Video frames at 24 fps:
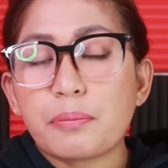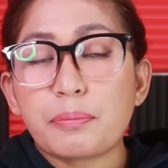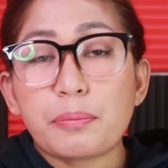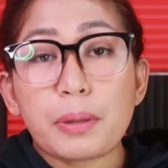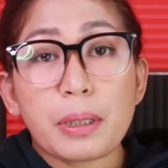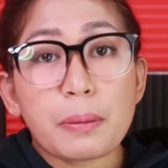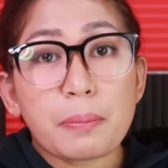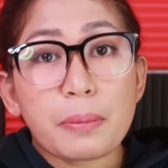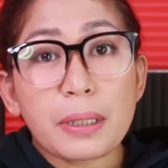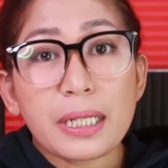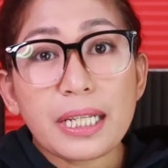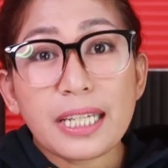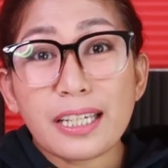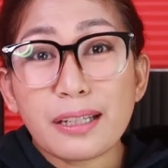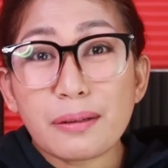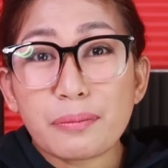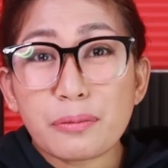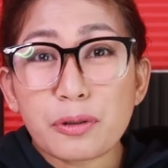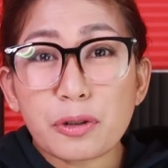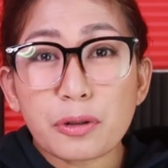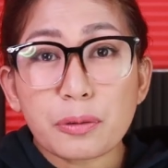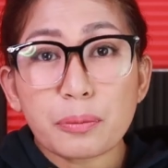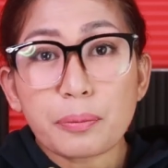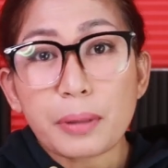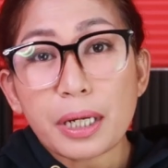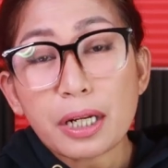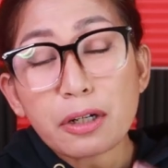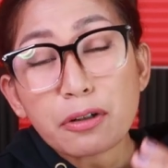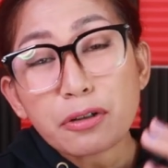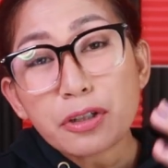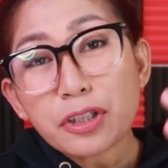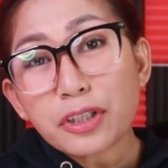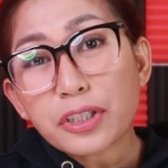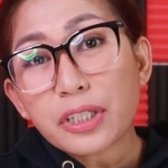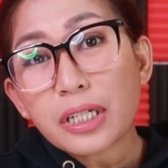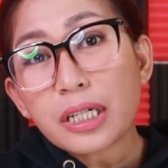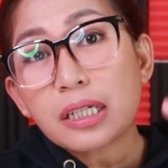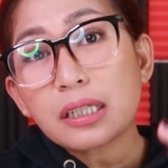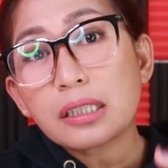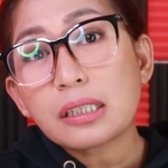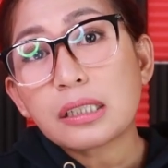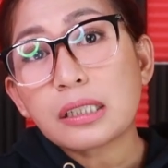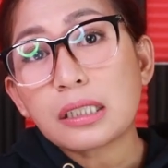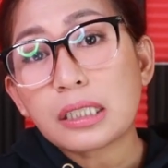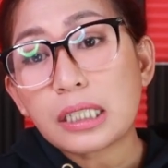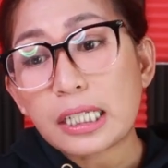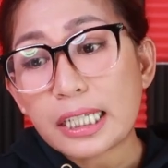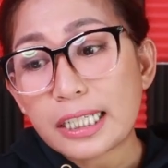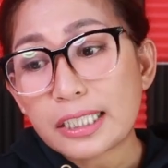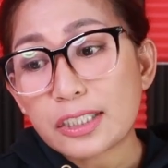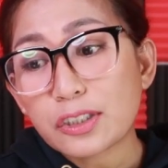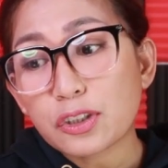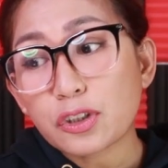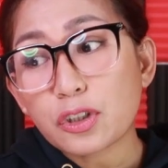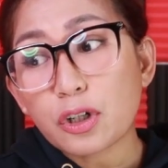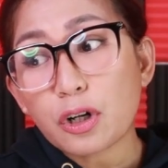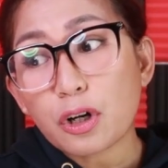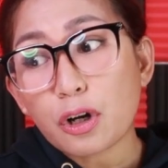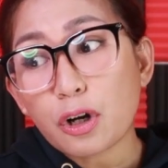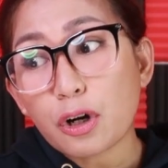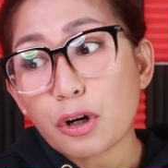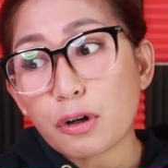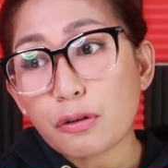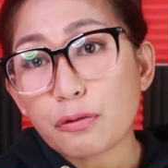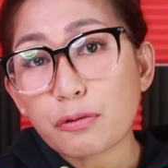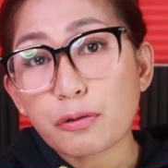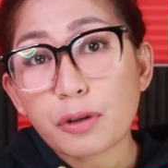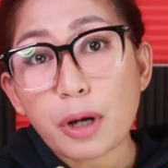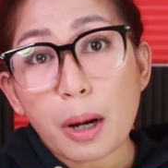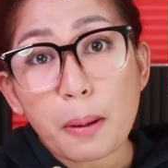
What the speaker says: Pipiliin mo, meron na siyang list of